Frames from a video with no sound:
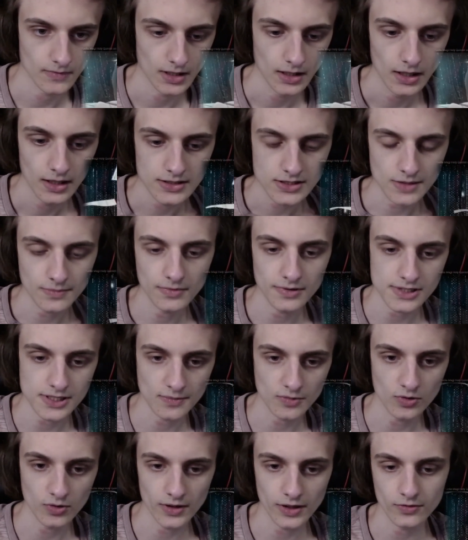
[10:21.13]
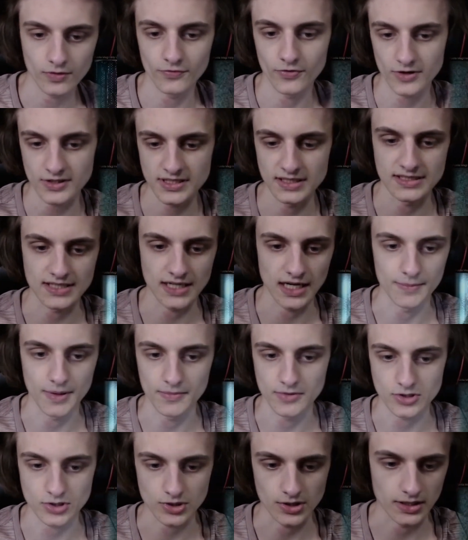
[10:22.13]
Some, some cool, like, reversing time
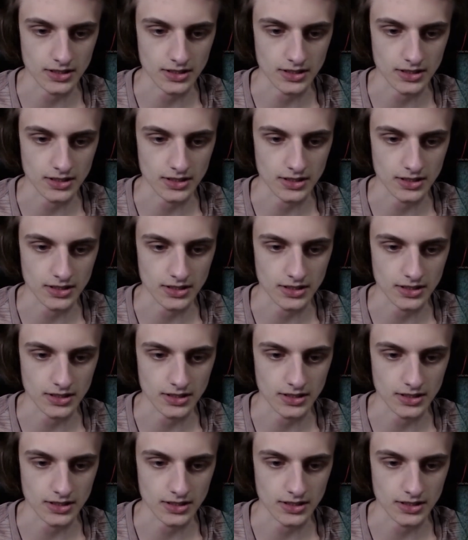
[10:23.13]
imagery and